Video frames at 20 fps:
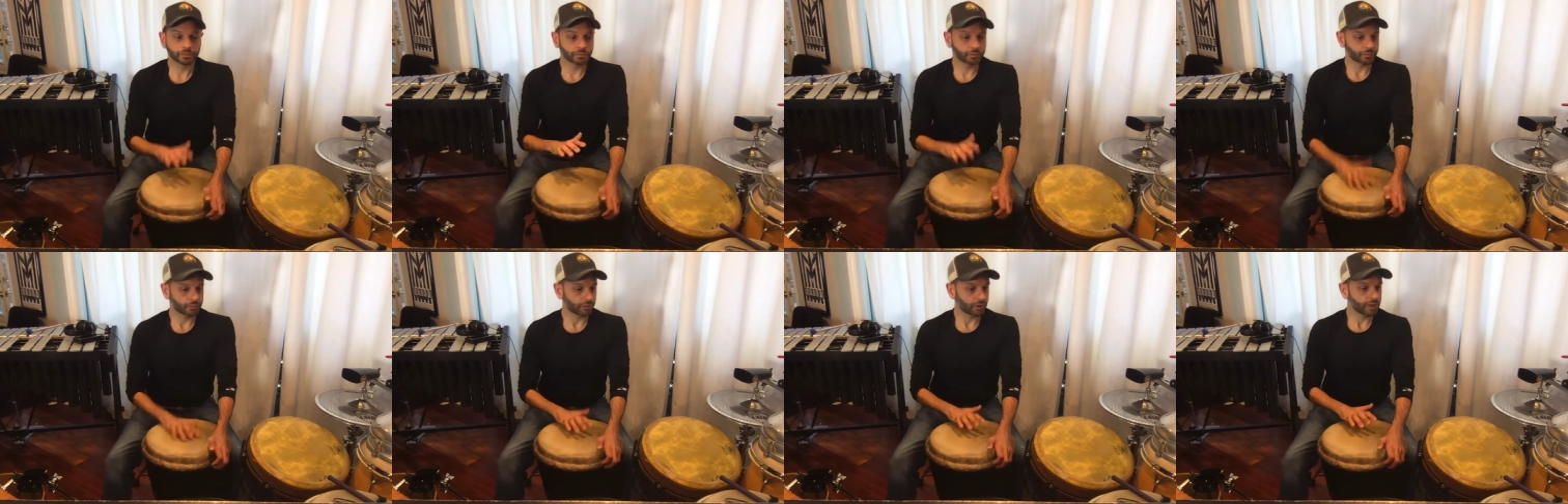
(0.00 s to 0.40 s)

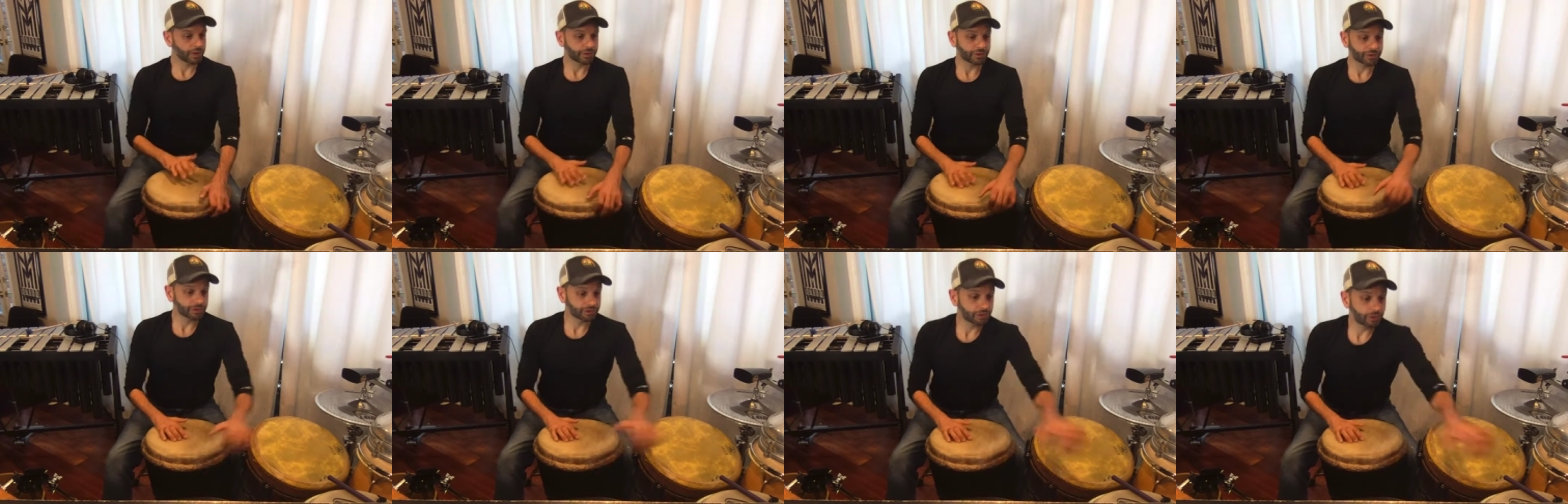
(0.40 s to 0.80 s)
Right,
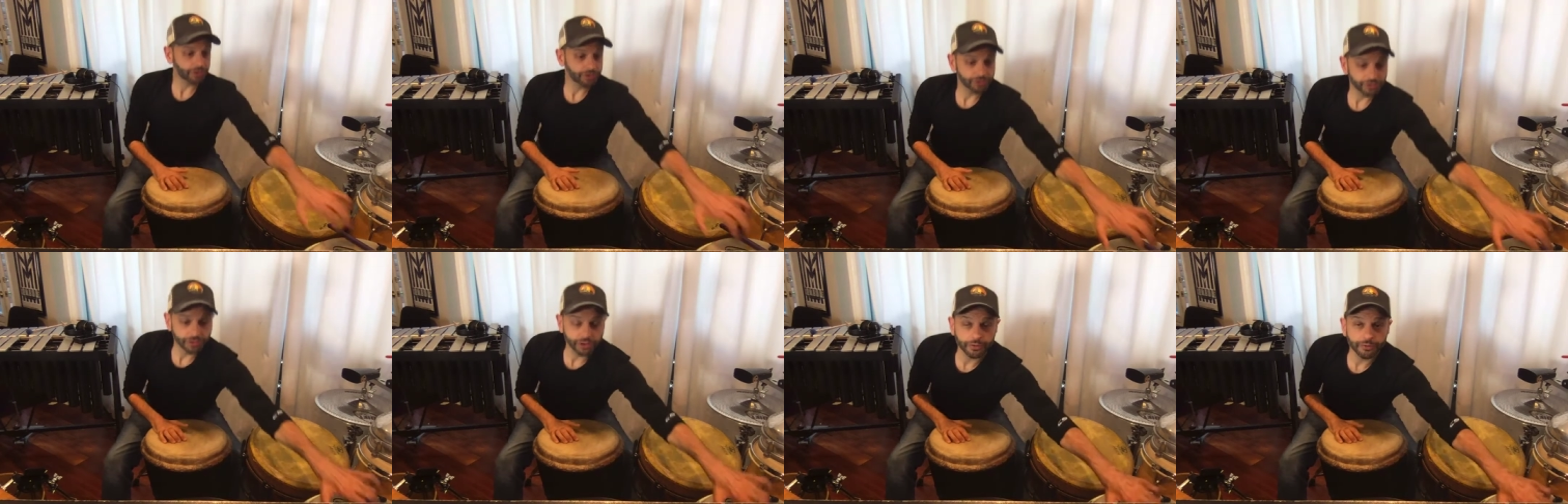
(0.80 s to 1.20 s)
it's causing
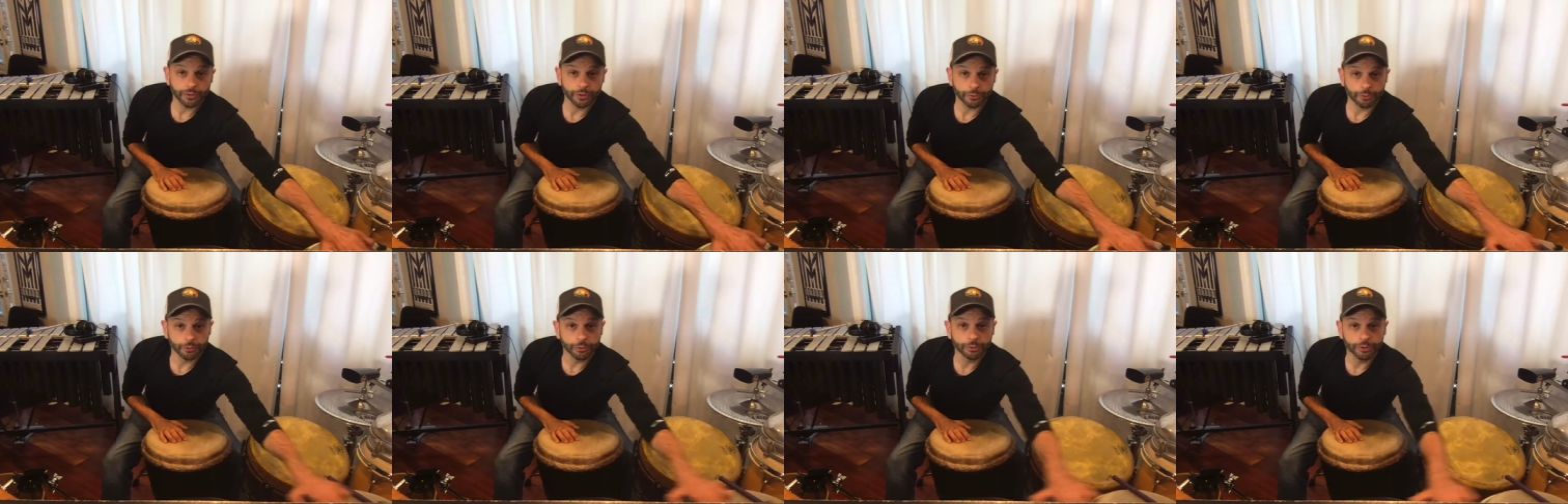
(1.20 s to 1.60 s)
stuff in the
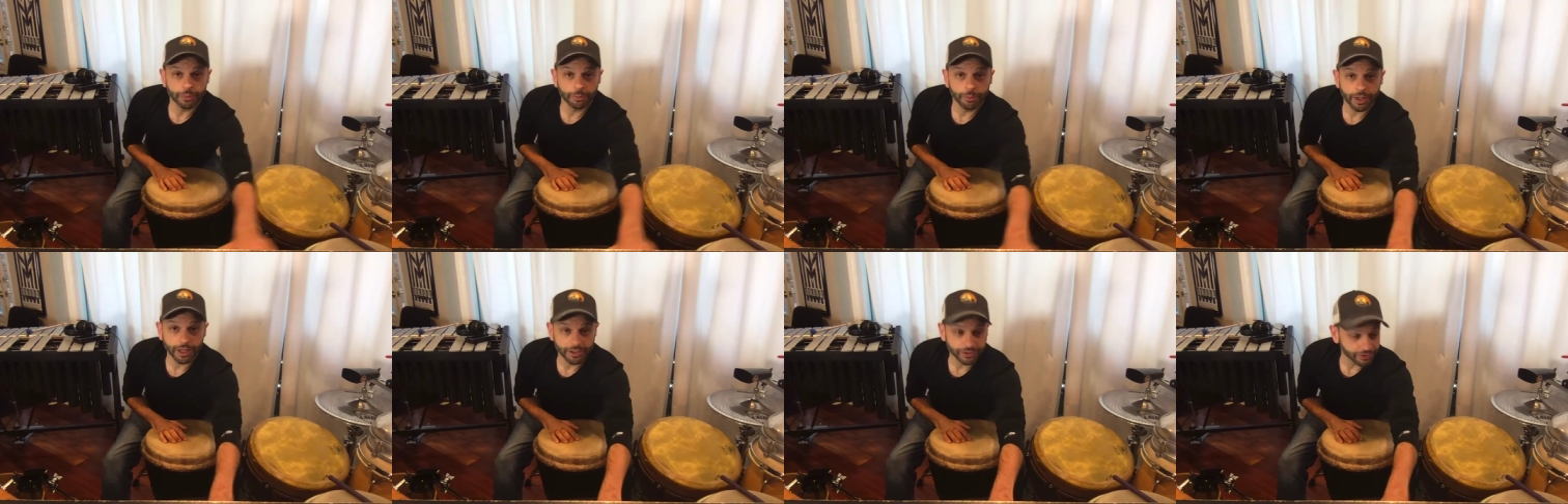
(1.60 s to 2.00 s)
room to
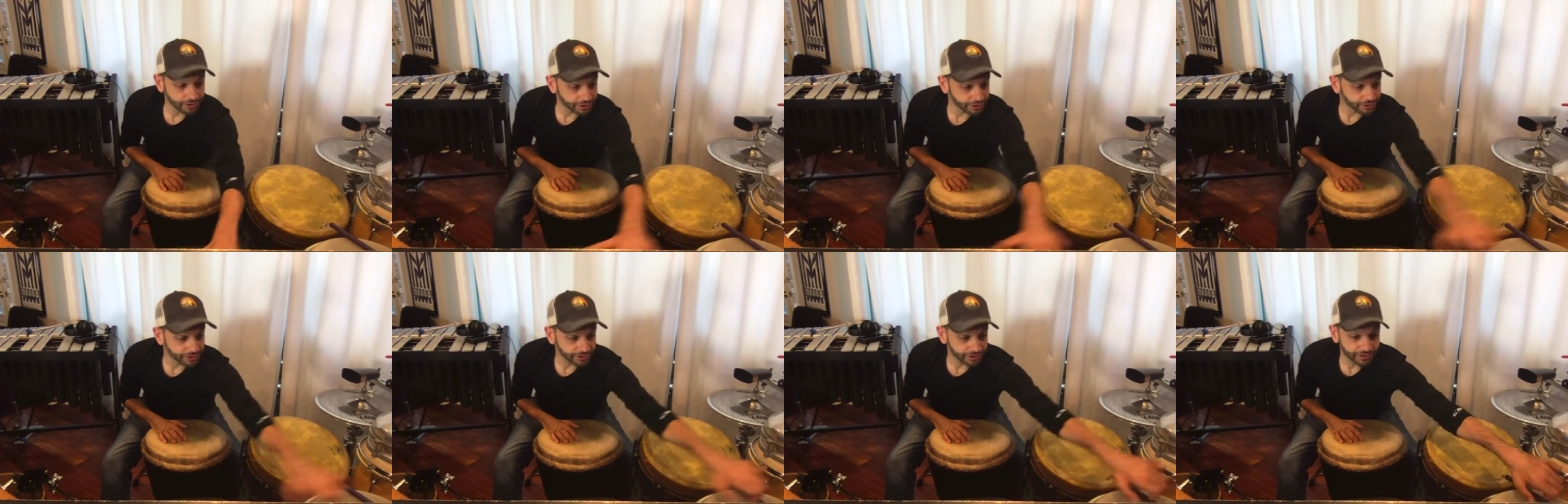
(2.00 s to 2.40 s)
buzz.
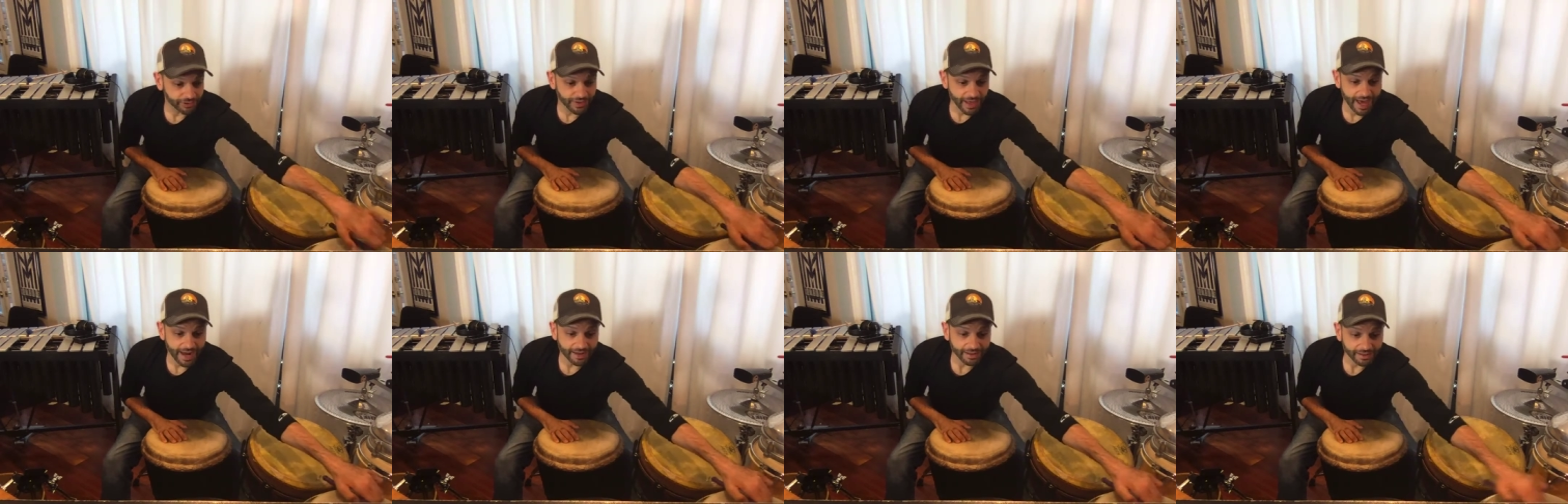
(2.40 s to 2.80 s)
It's, it's,
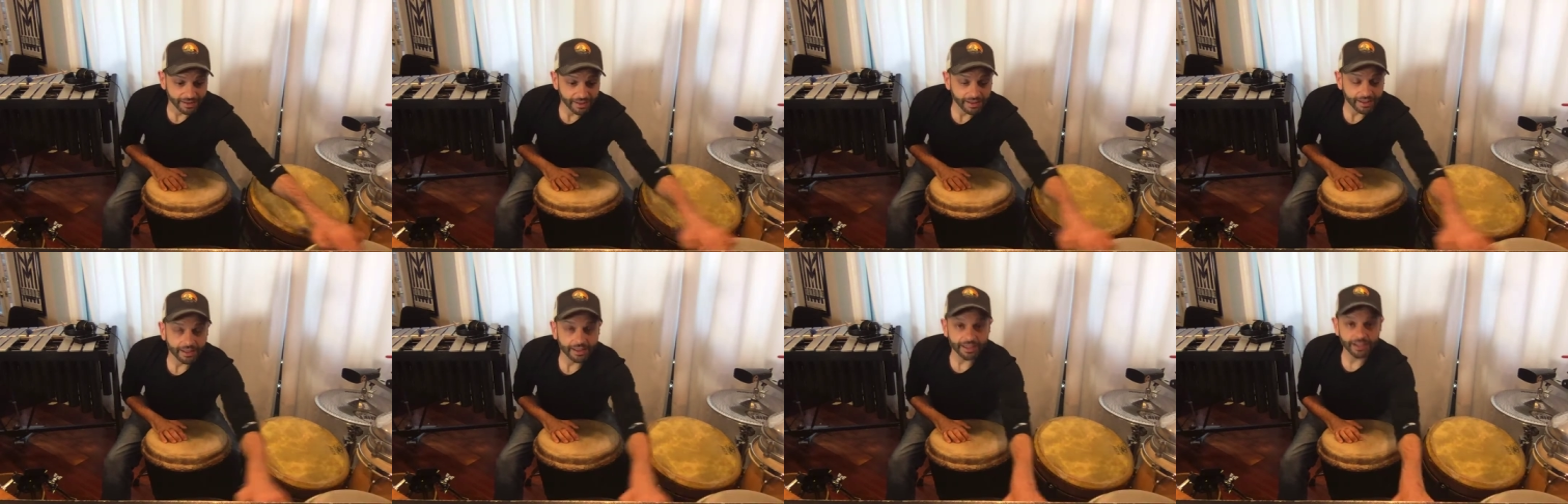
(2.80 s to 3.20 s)
that,
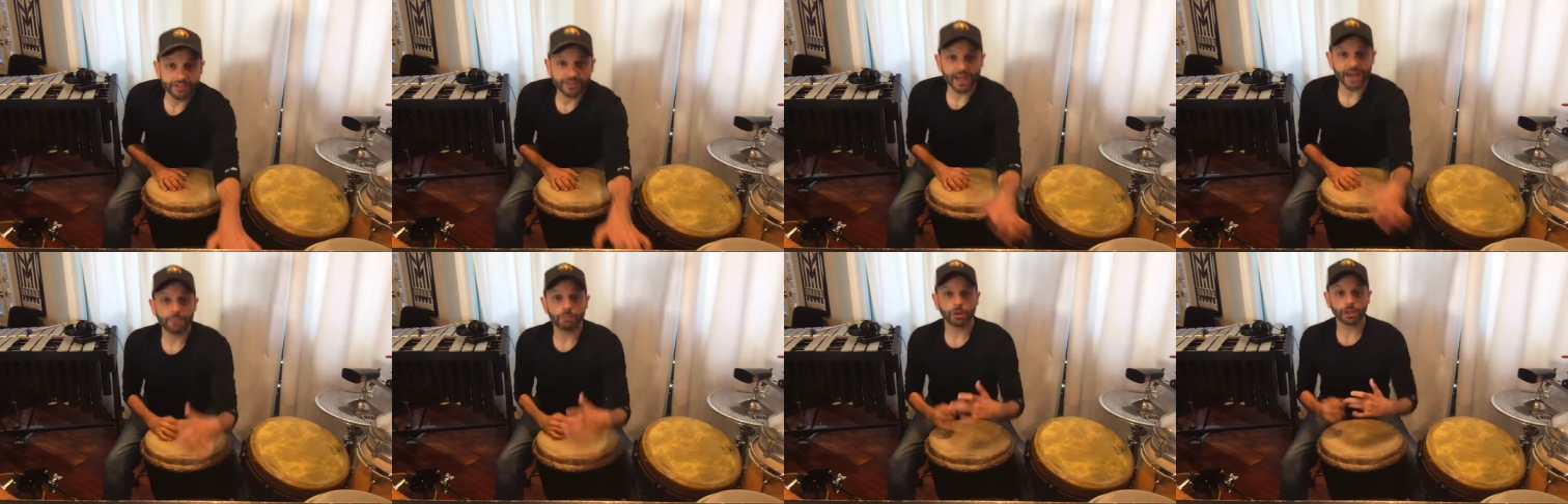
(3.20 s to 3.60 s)
it's
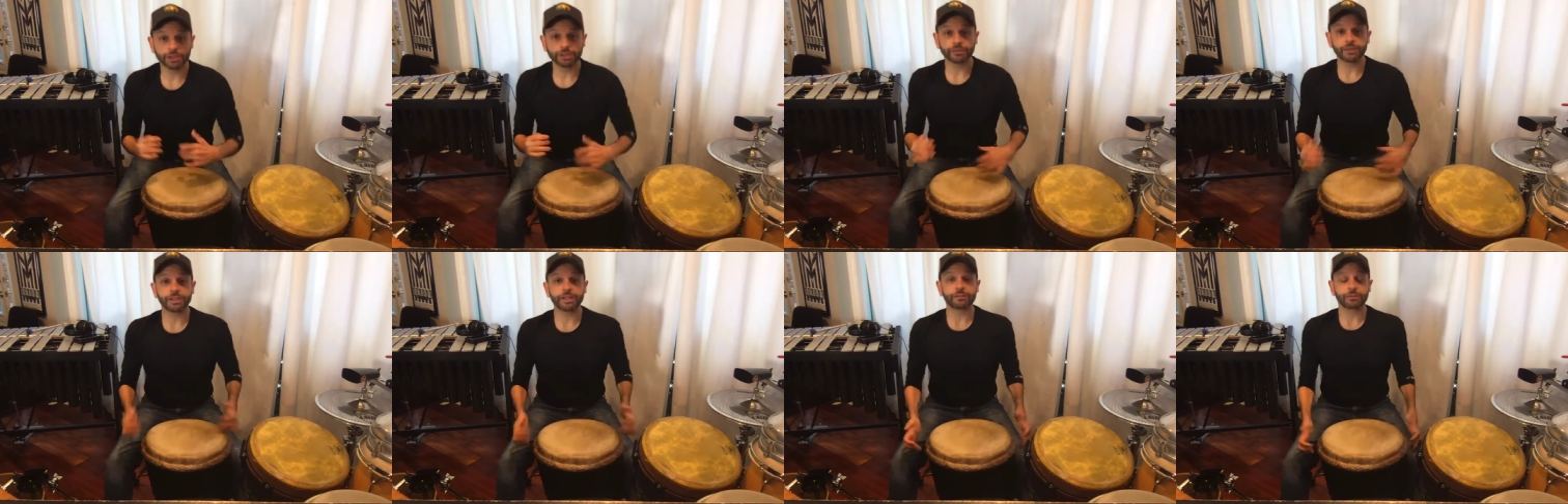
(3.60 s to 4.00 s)
that much
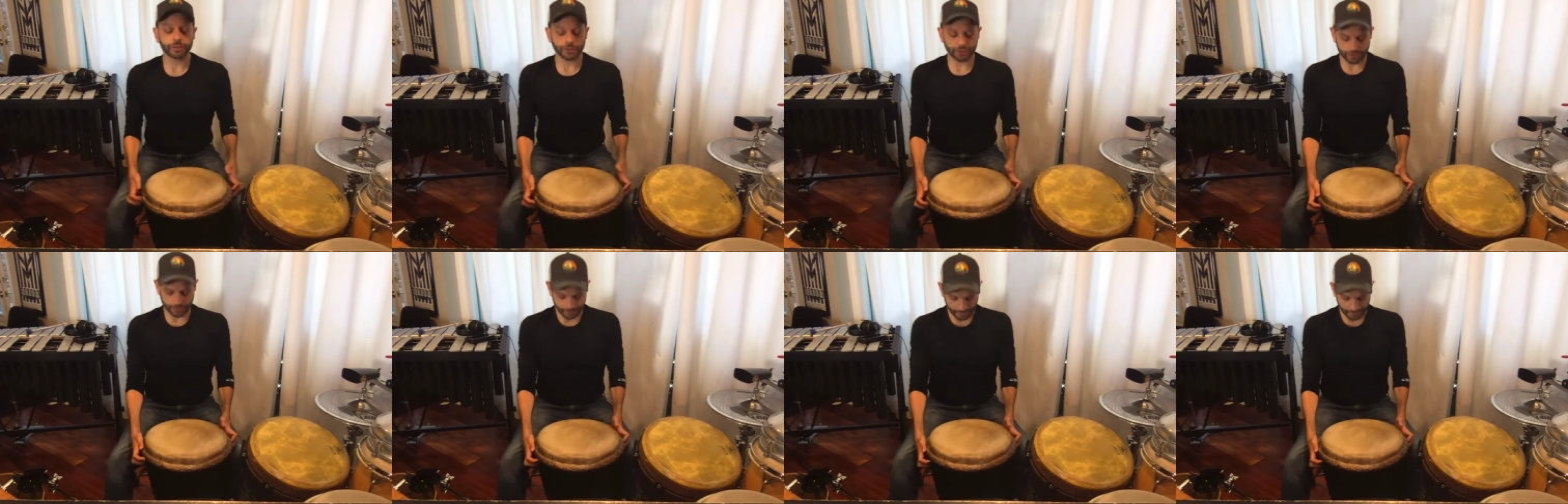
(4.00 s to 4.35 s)
of a difference.